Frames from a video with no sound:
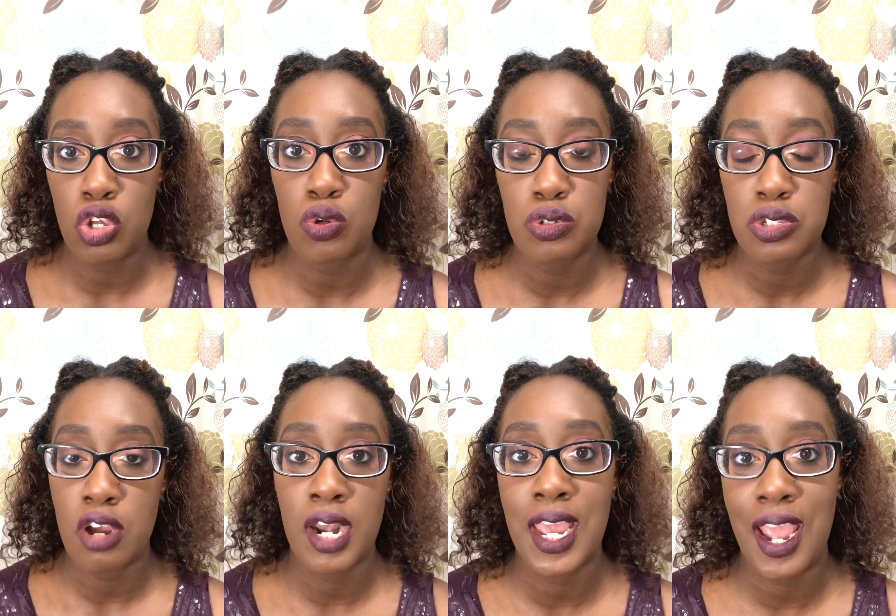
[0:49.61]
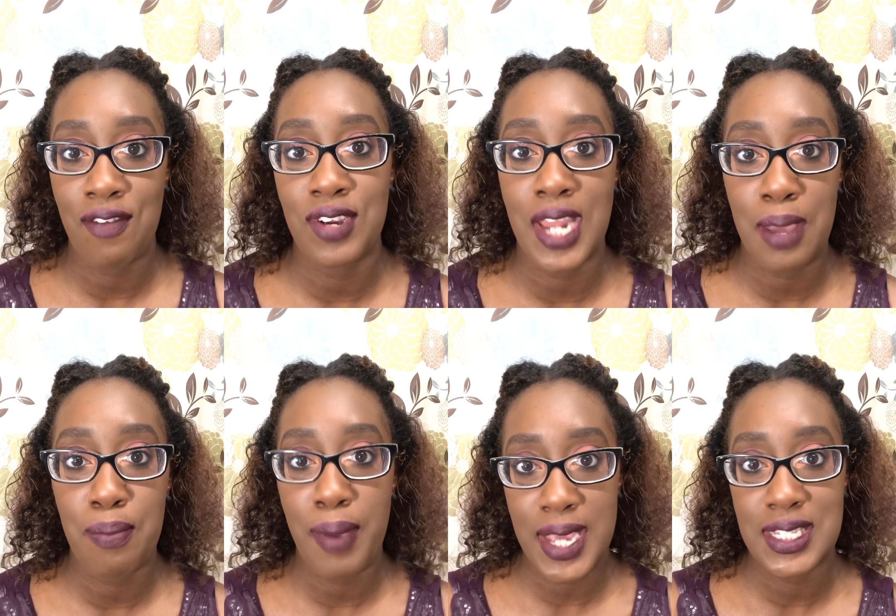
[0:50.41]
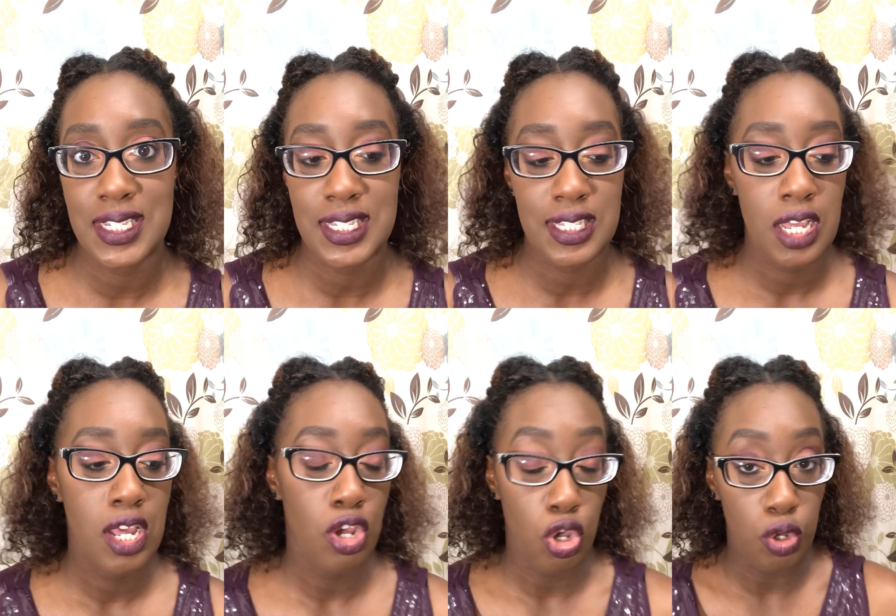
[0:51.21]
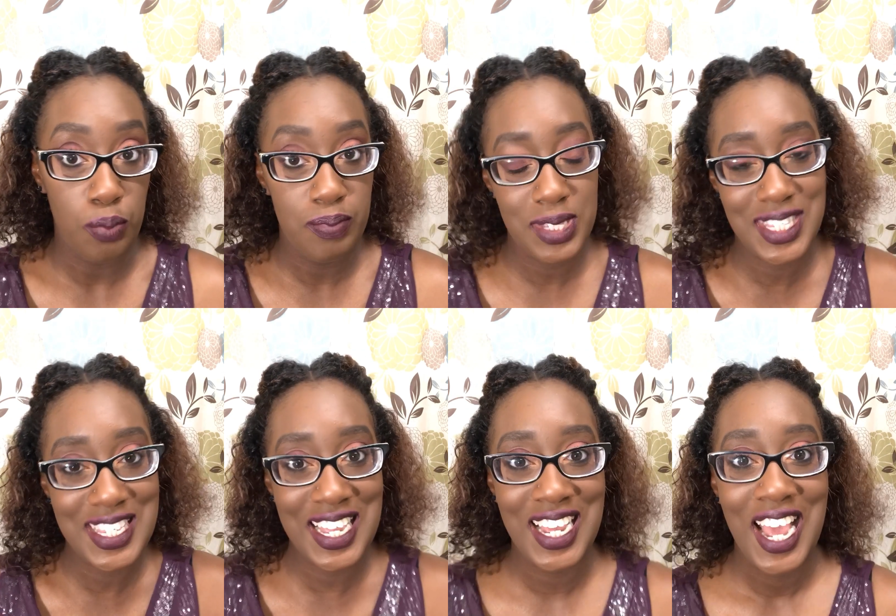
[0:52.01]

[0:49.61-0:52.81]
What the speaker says: use on an everyday basis. Oops.